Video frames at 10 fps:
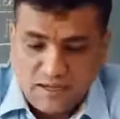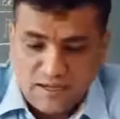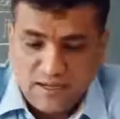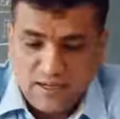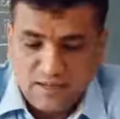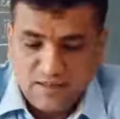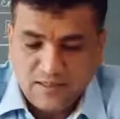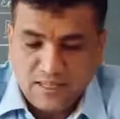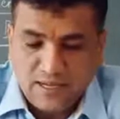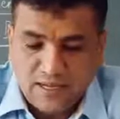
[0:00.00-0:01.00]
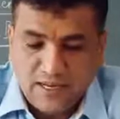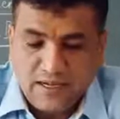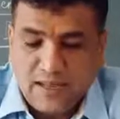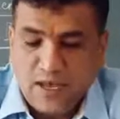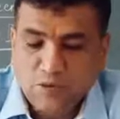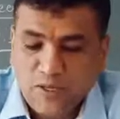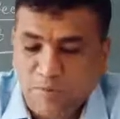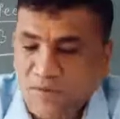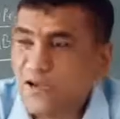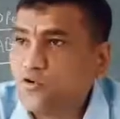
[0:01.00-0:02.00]
and they can have the
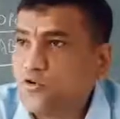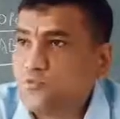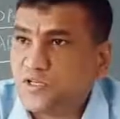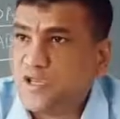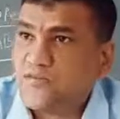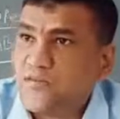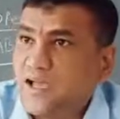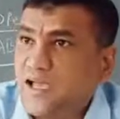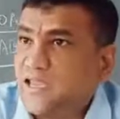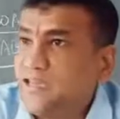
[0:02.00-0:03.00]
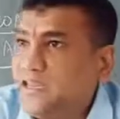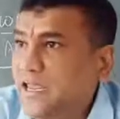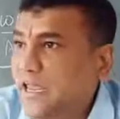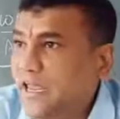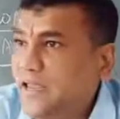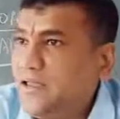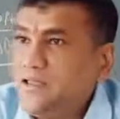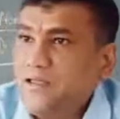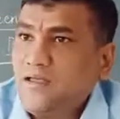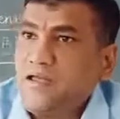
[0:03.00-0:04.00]
blood groups of IA
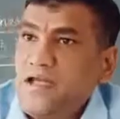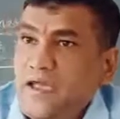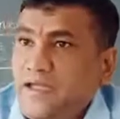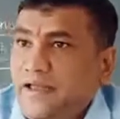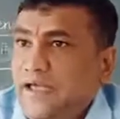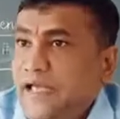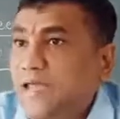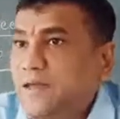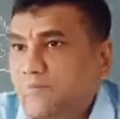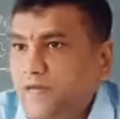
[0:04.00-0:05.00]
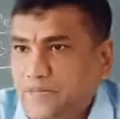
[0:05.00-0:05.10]
and IB,